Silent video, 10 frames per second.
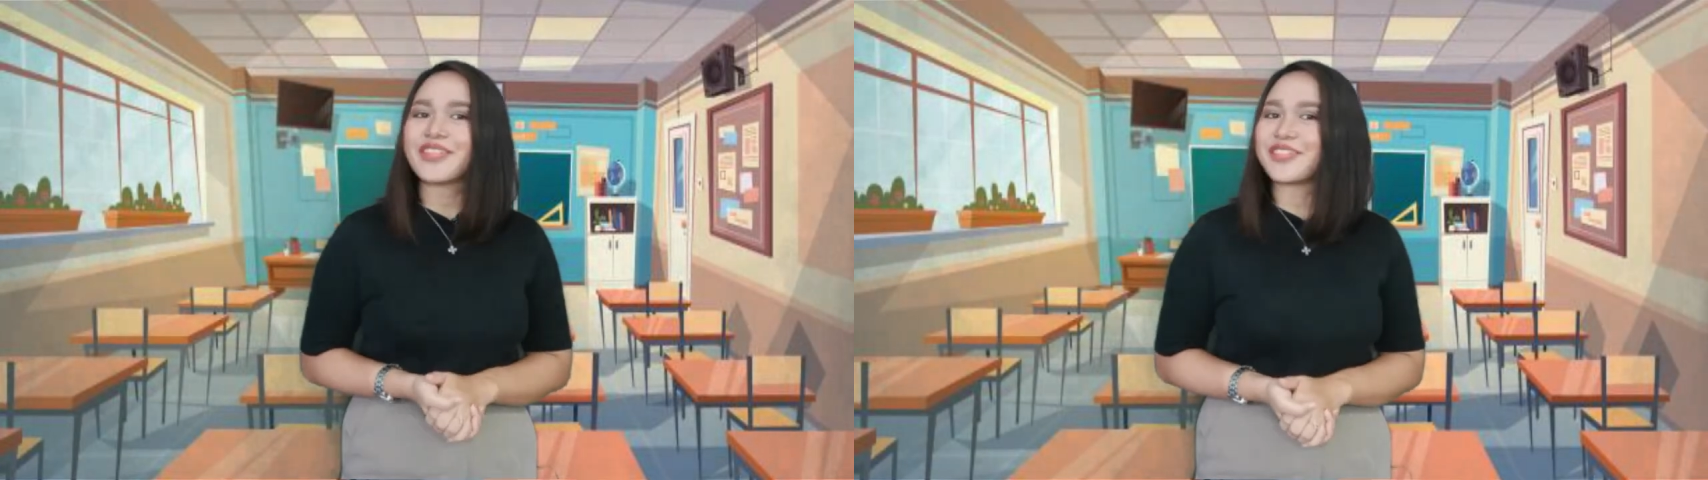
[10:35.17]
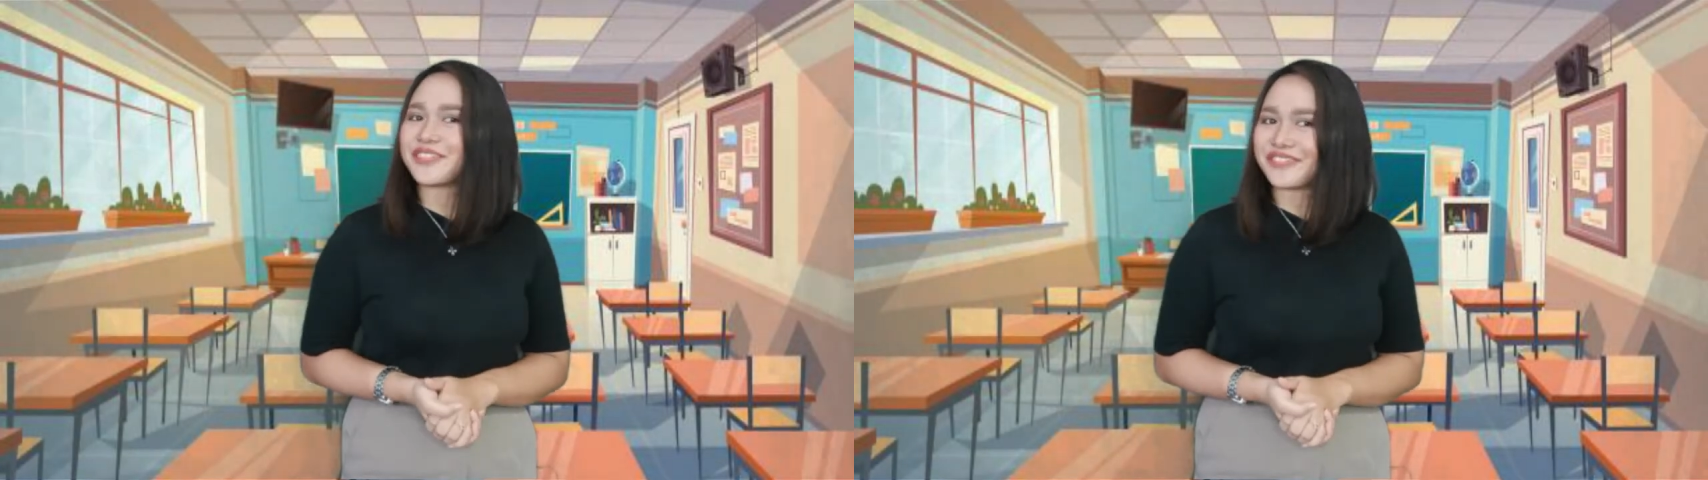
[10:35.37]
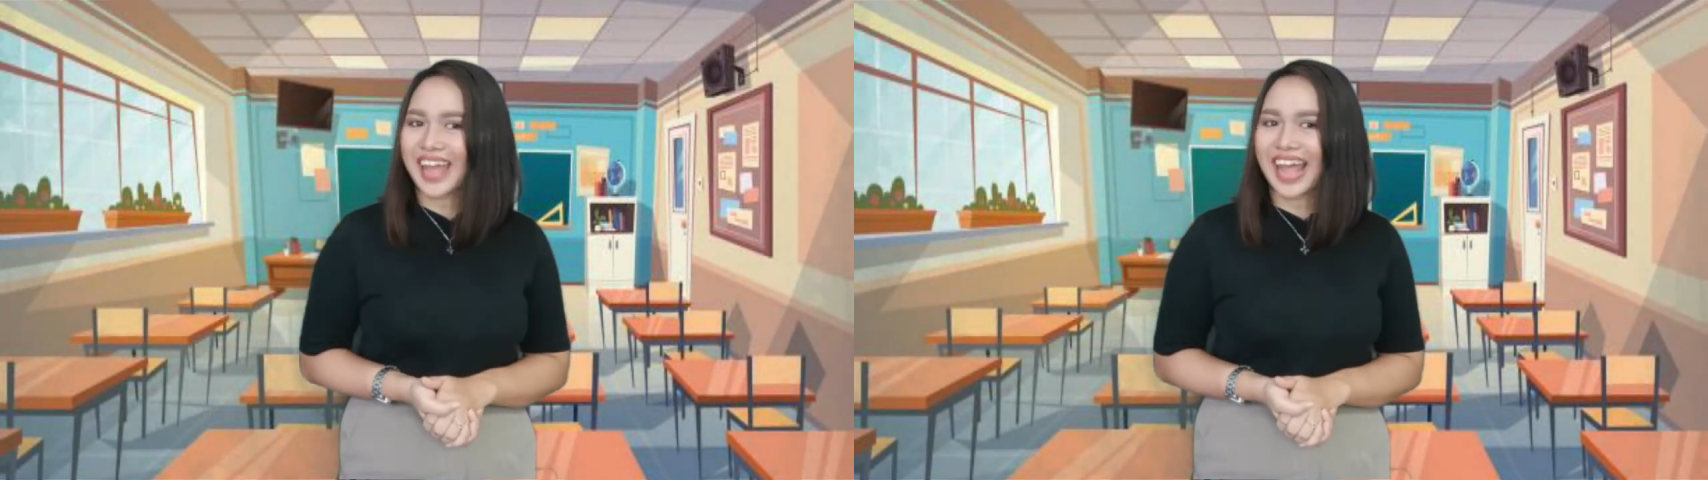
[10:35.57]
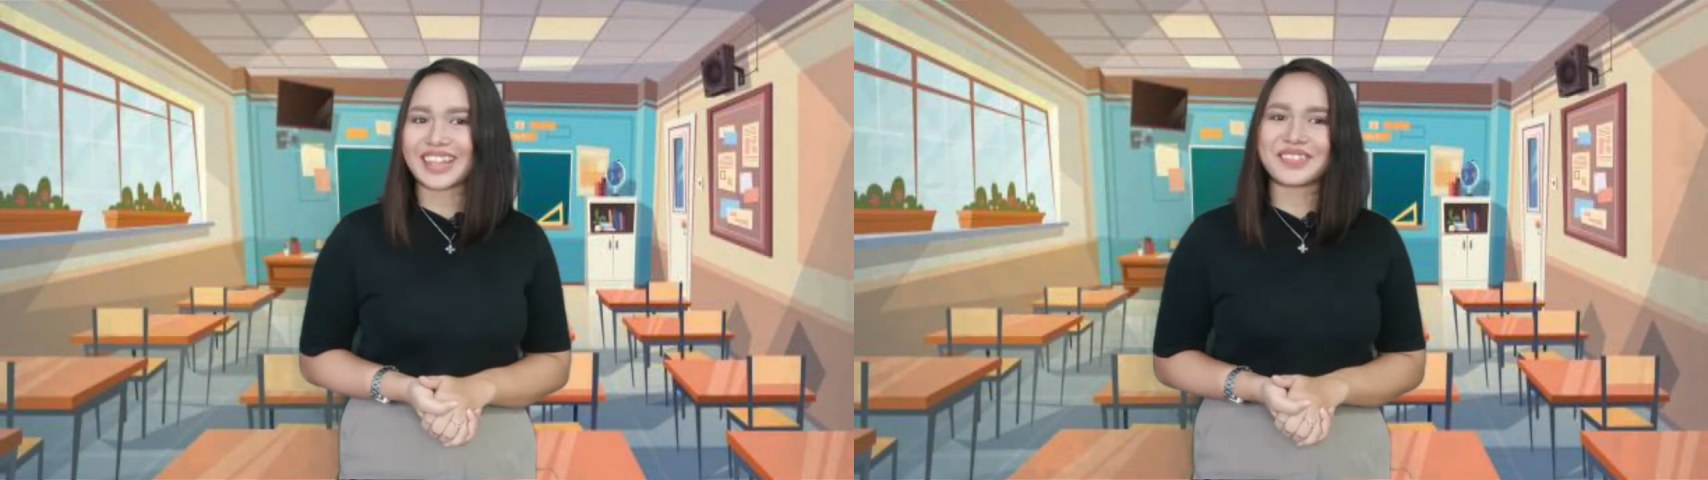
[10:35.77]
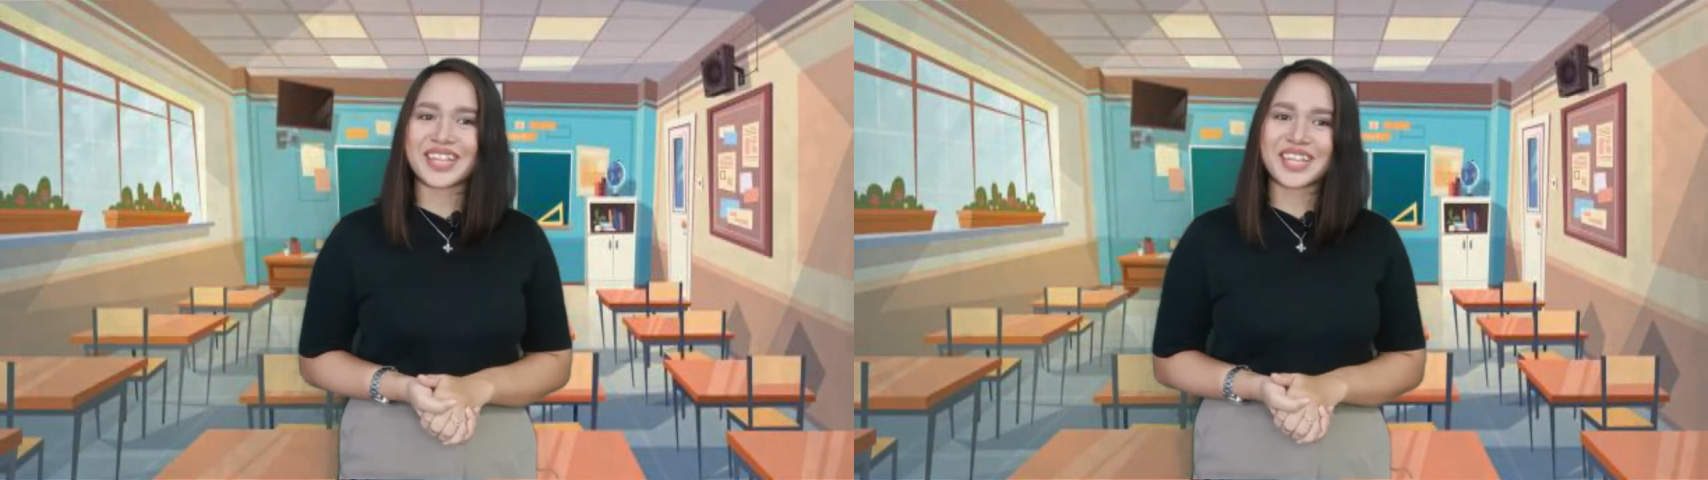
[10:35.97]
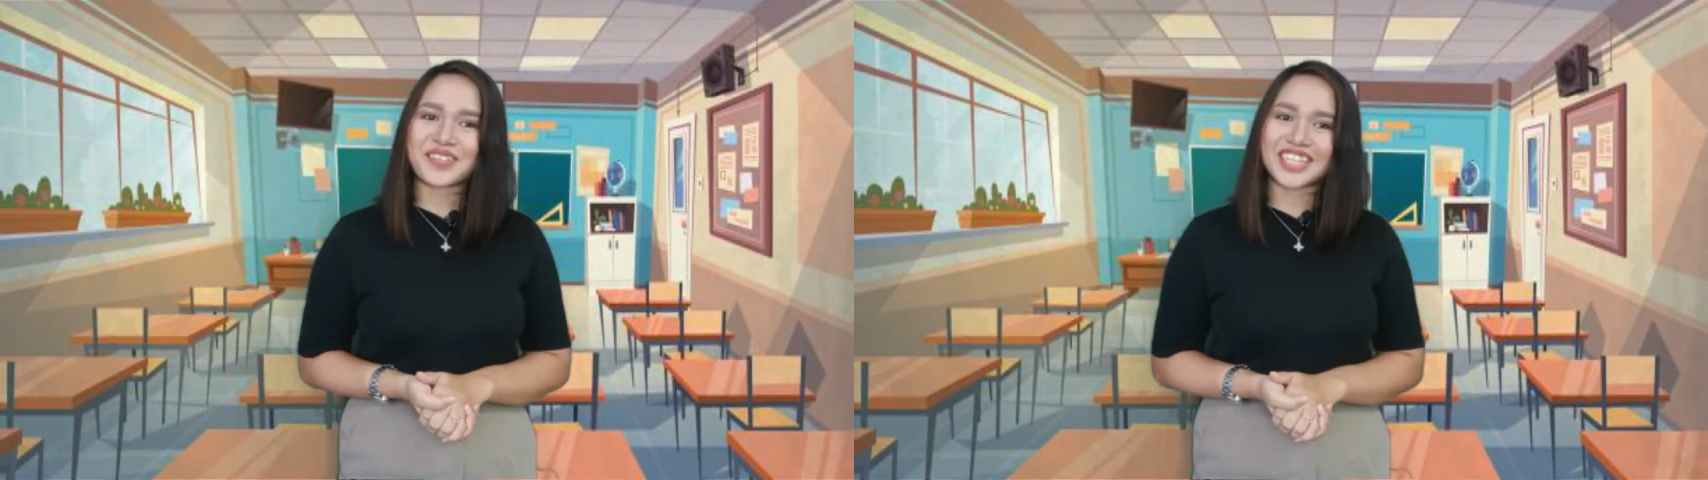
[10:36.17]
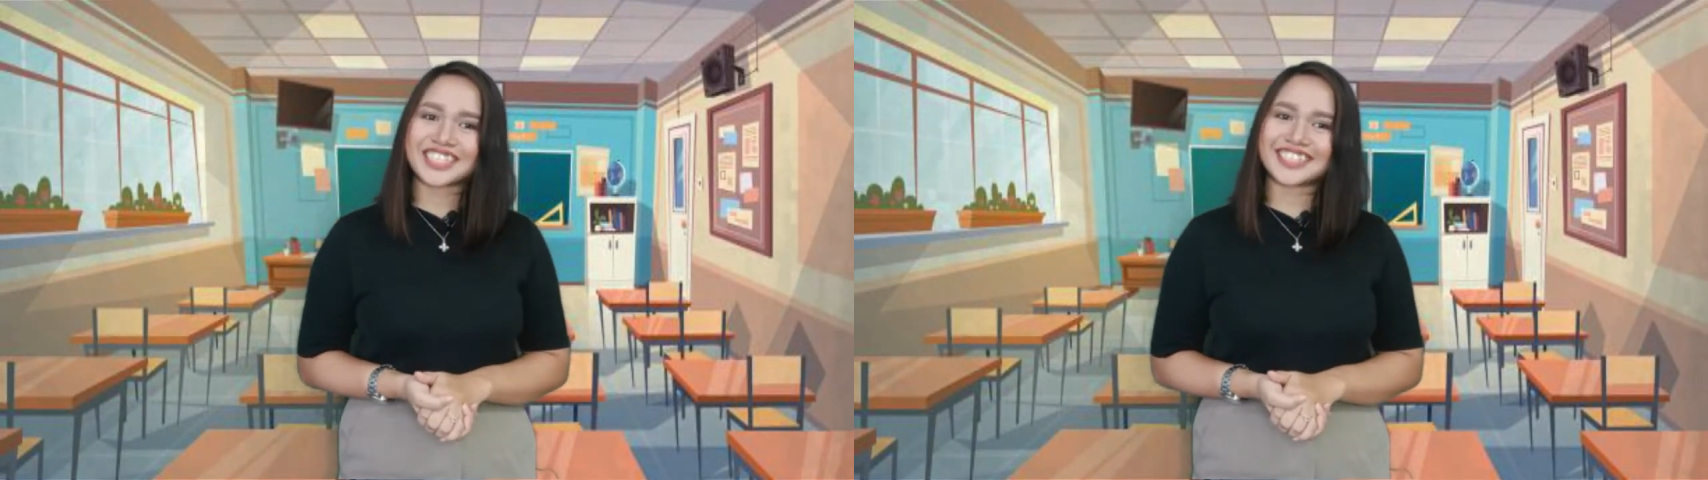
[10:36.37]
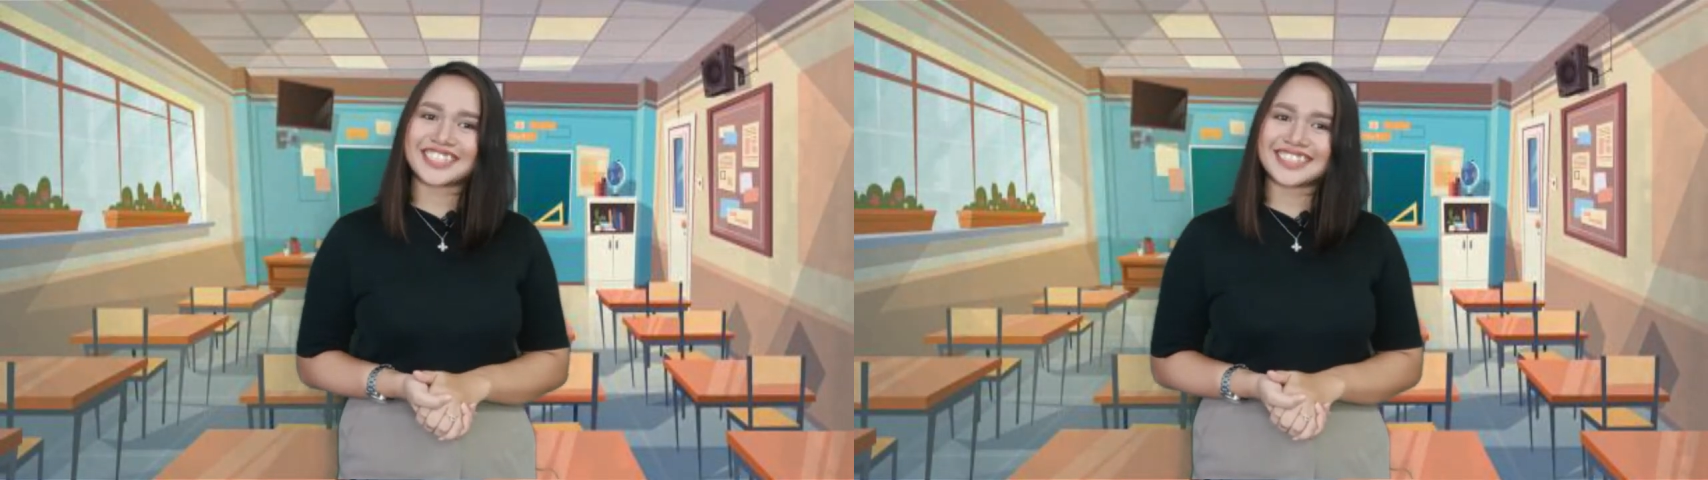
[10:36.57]
the following
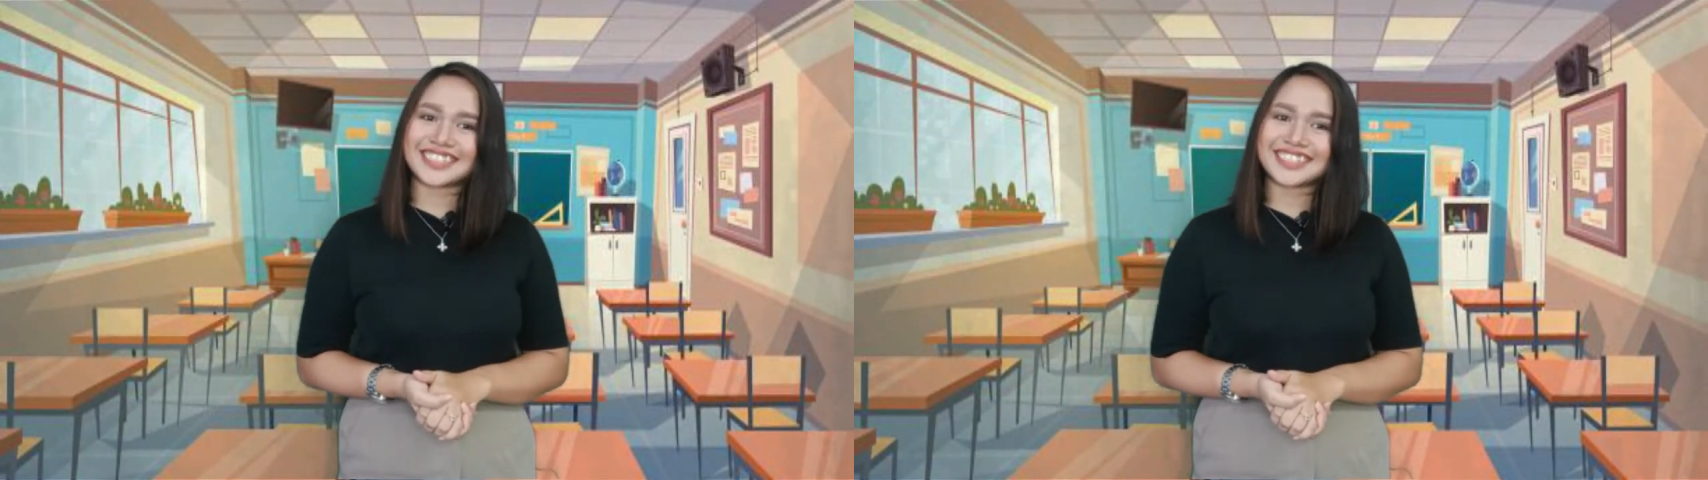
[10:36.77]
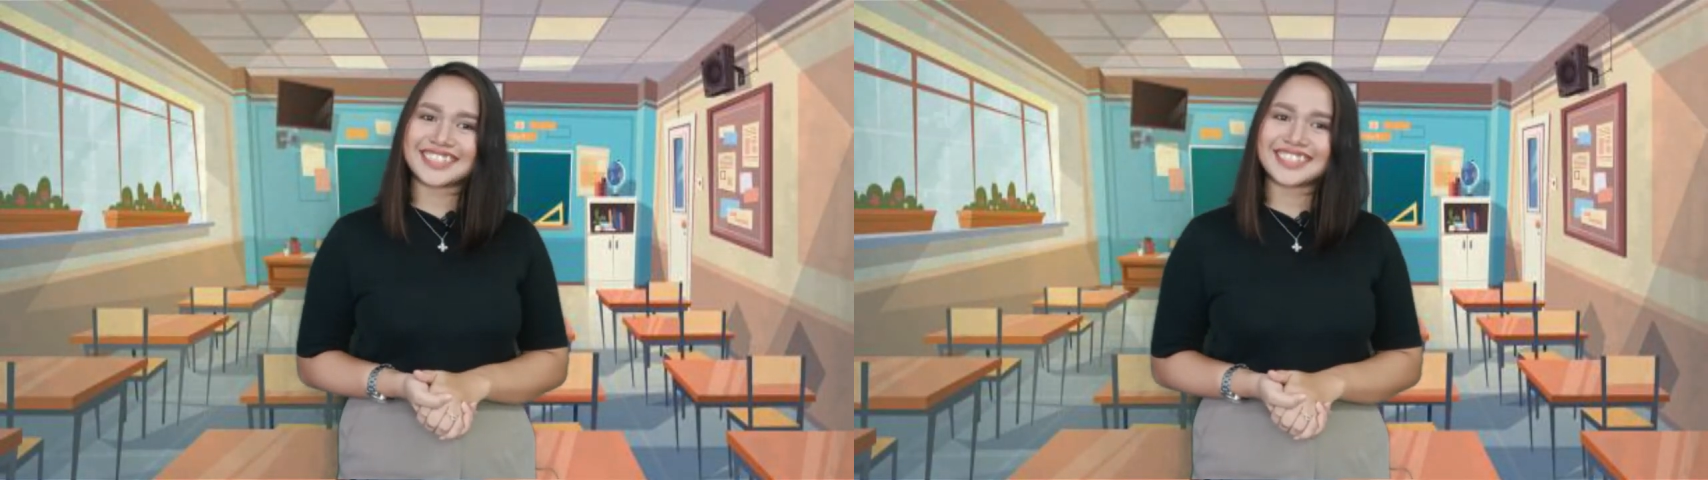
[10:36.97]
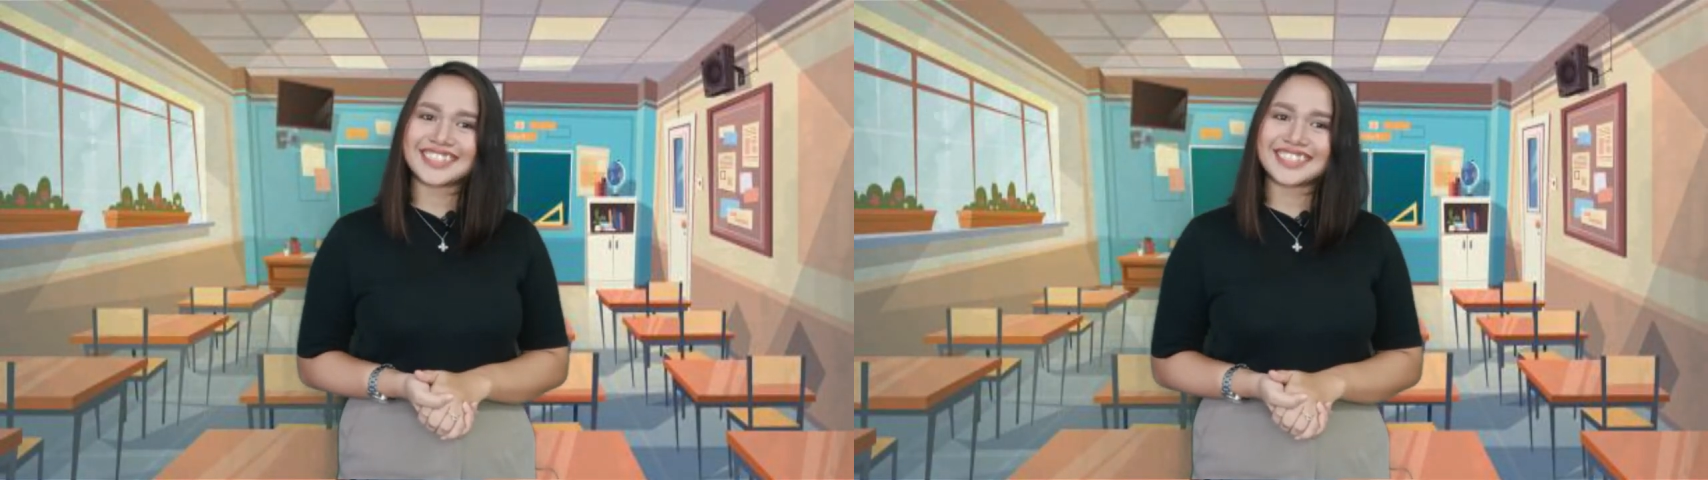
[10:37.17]
questions.